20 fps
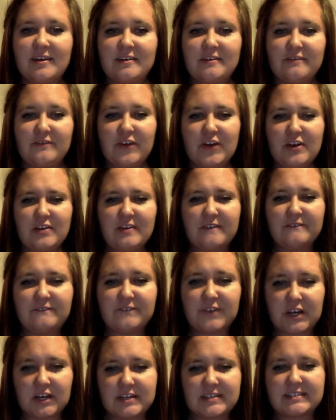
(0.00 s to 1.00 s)
For the
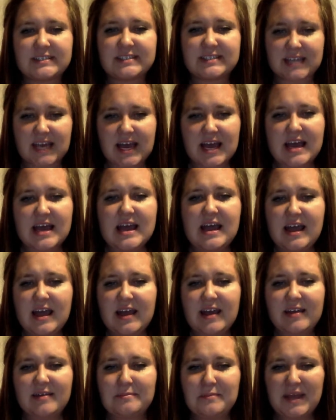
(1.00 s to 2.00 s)
first
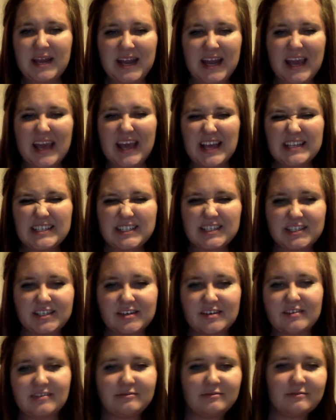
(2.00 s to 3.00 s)
time in
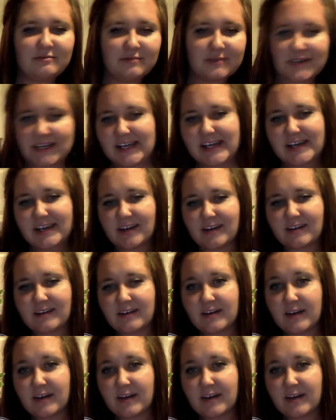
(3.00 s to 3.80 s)
history,